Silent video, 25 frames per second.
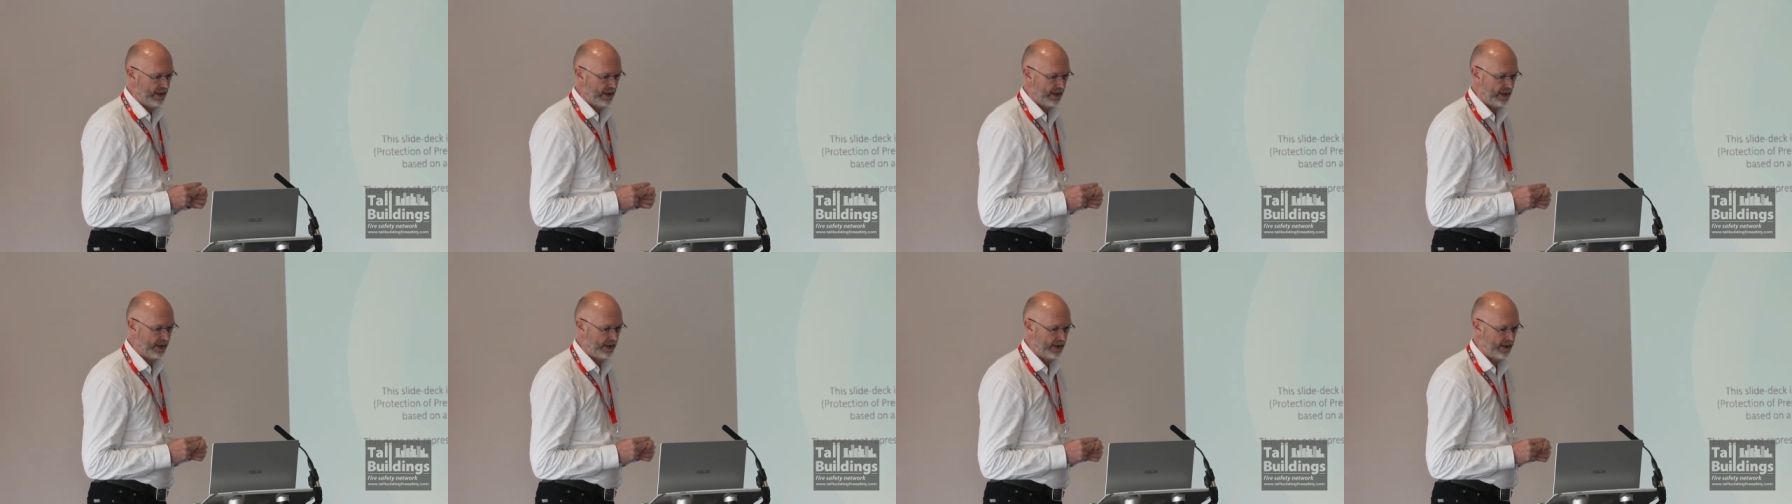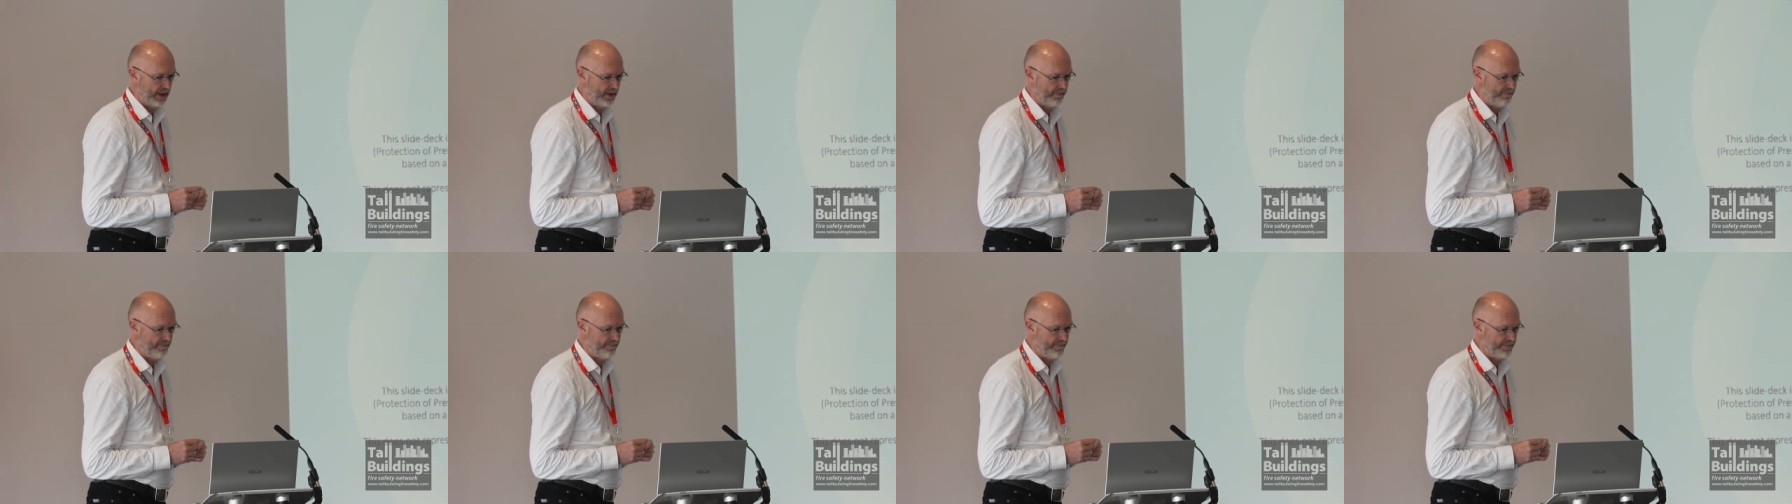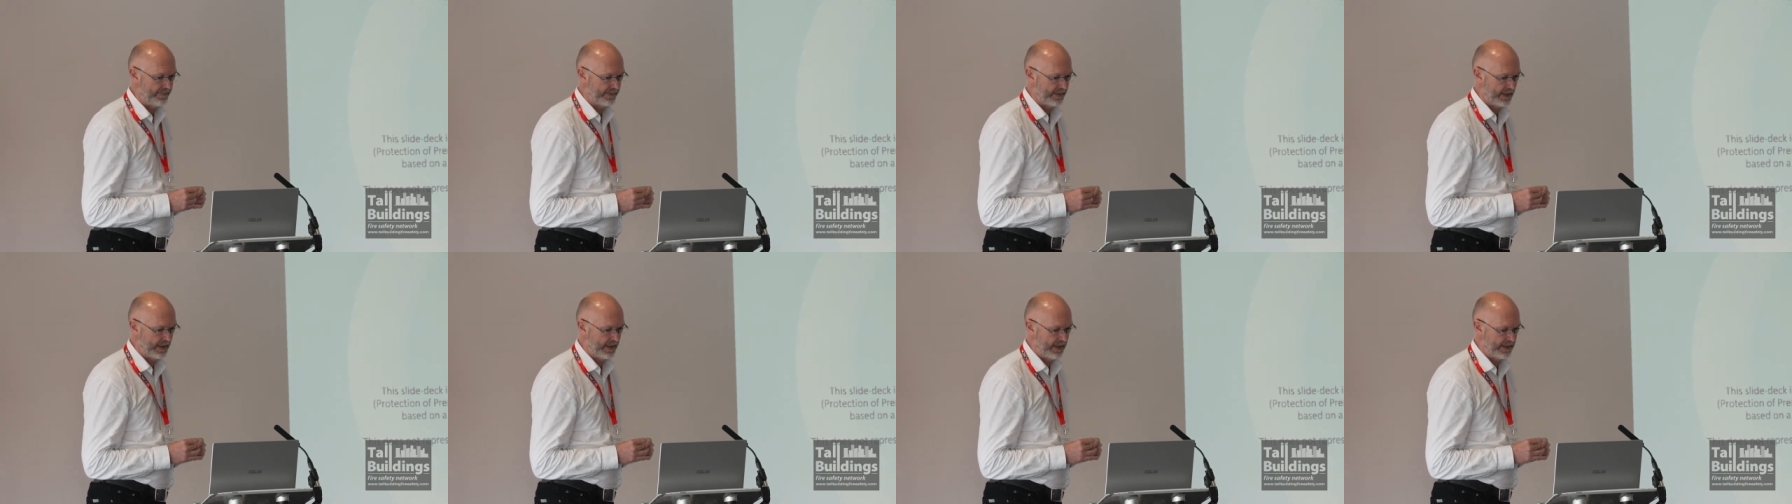
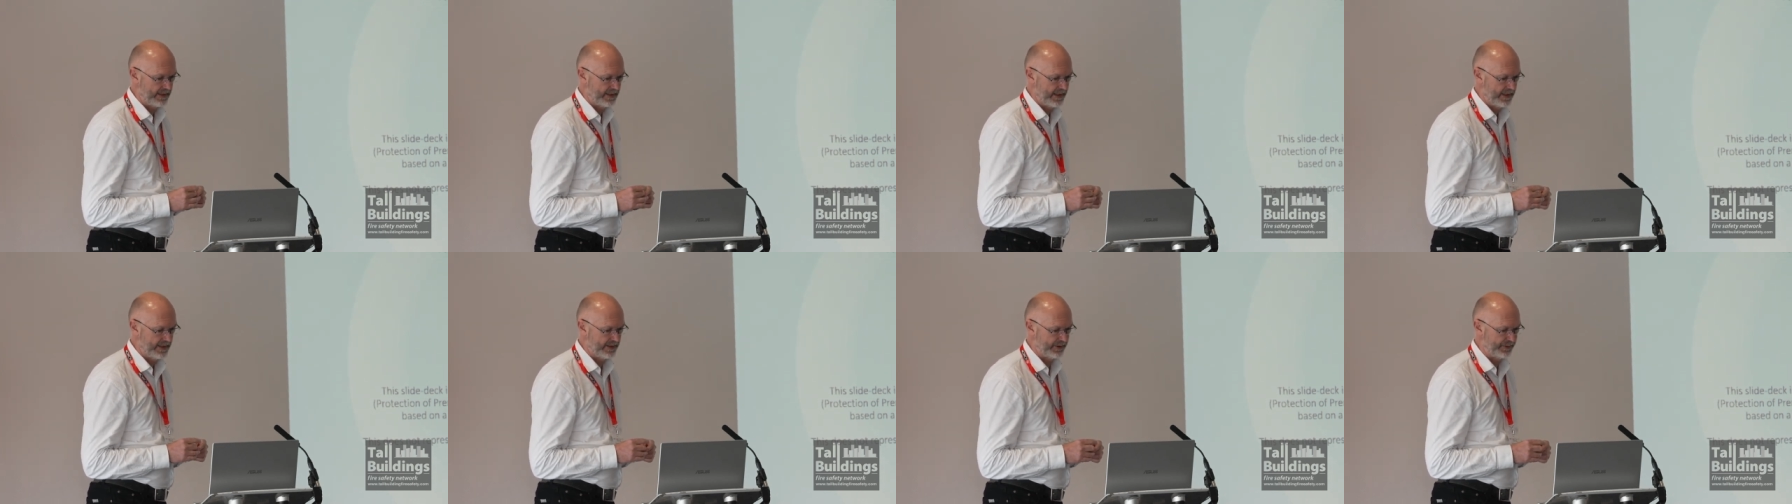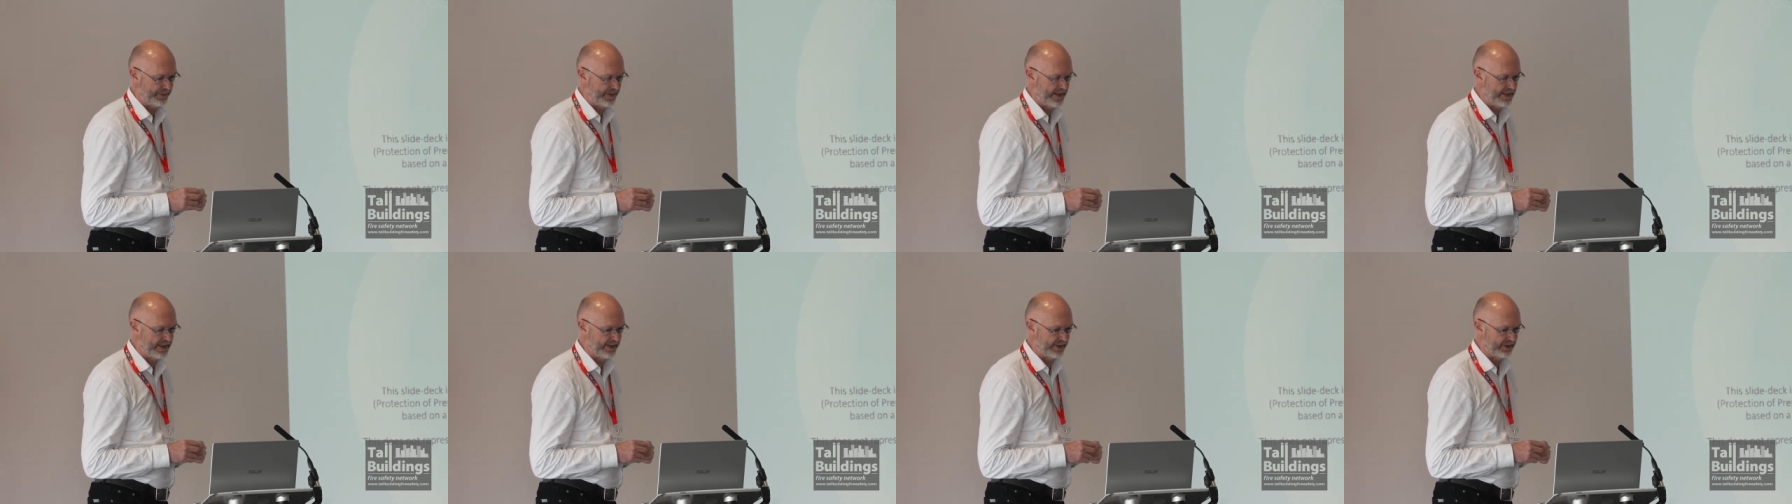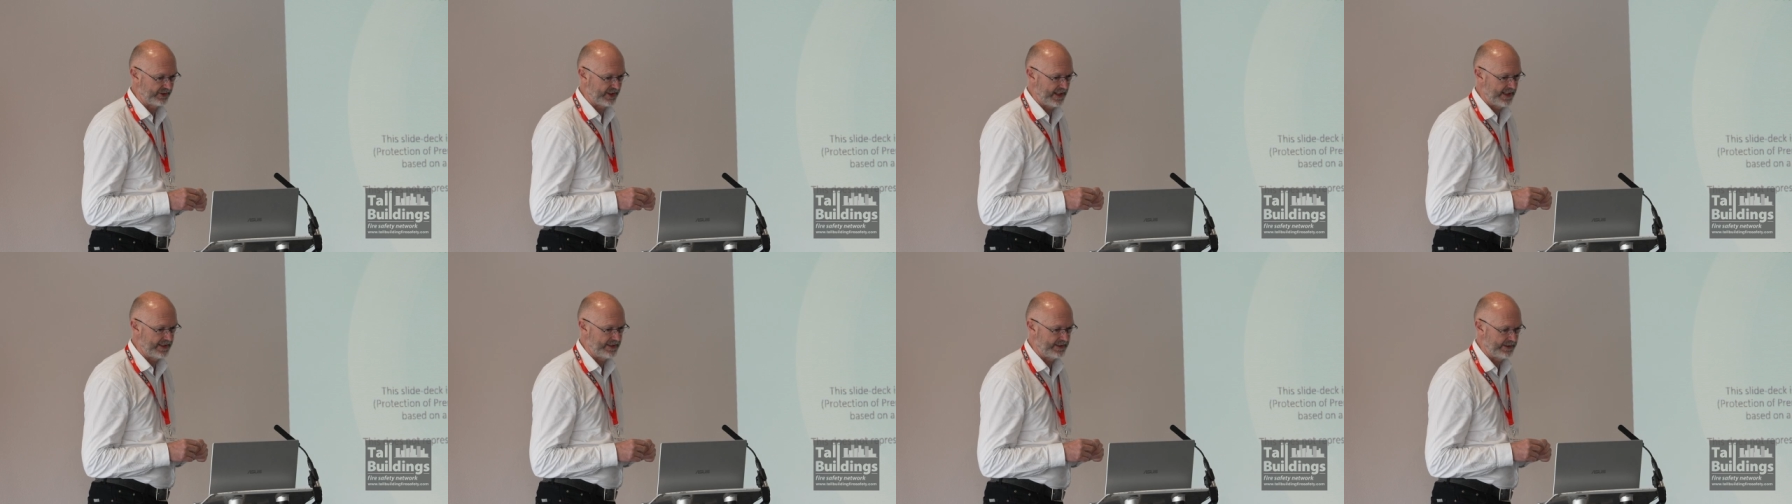Um, and, and, as Figen
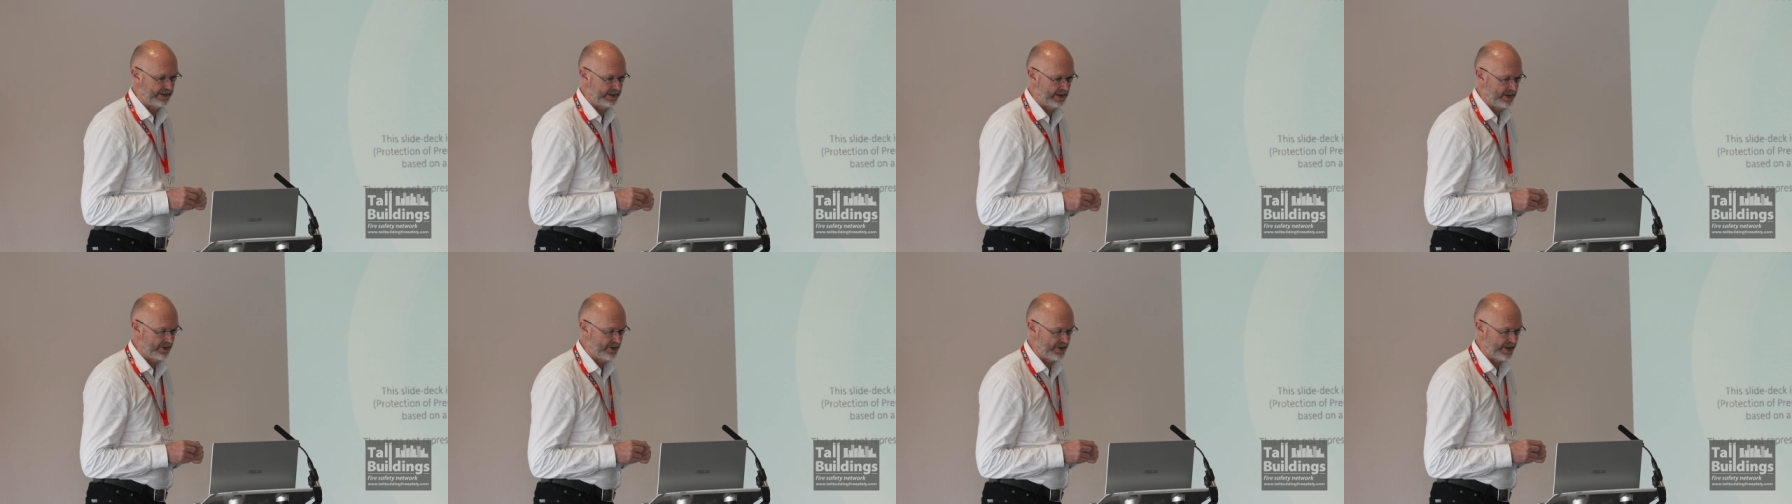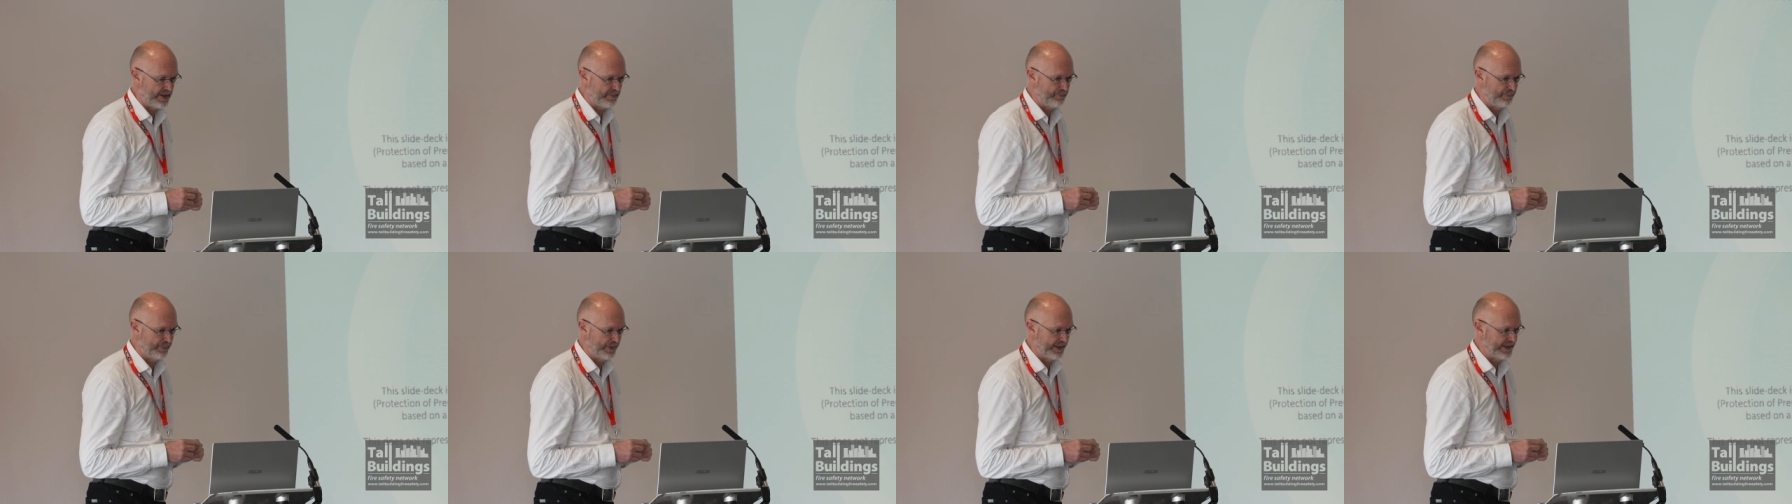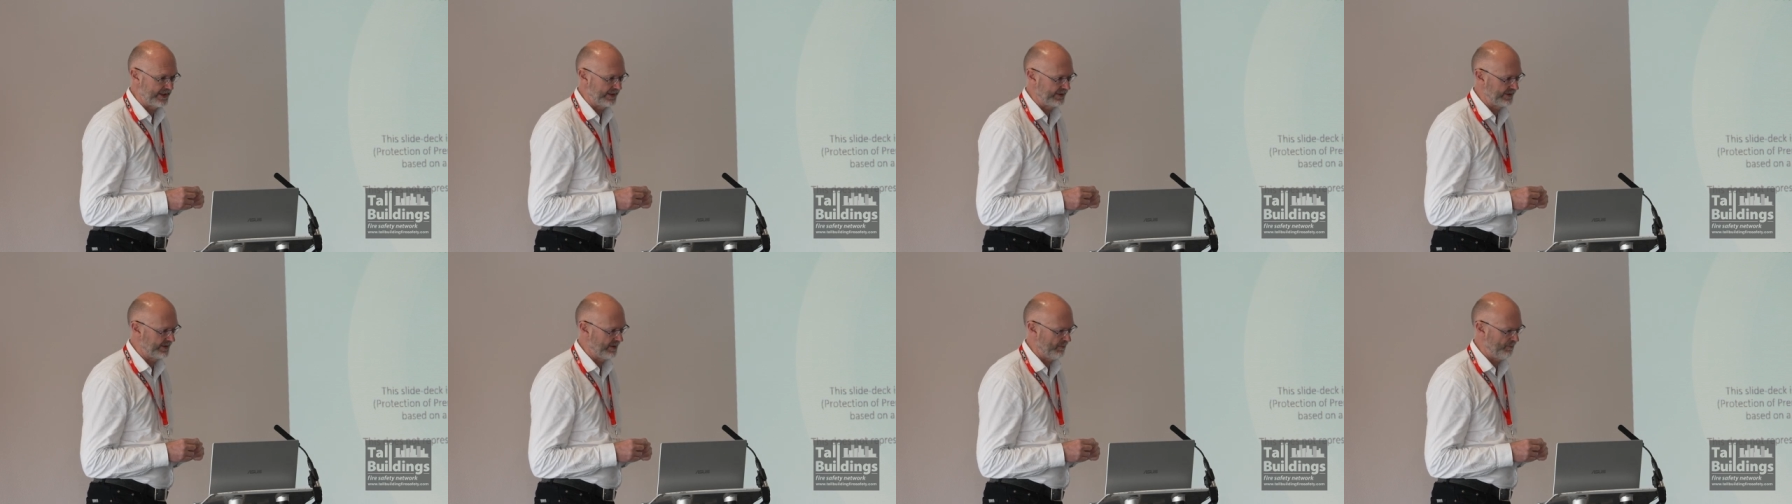said, you know, she
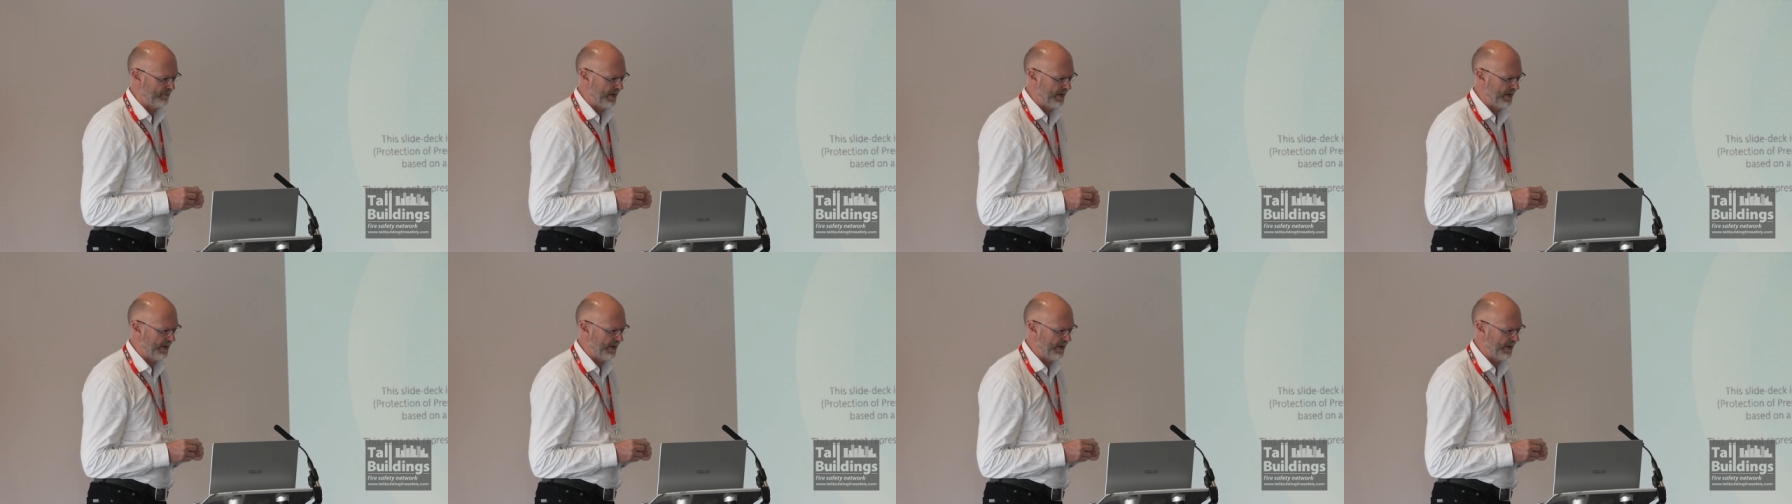brings the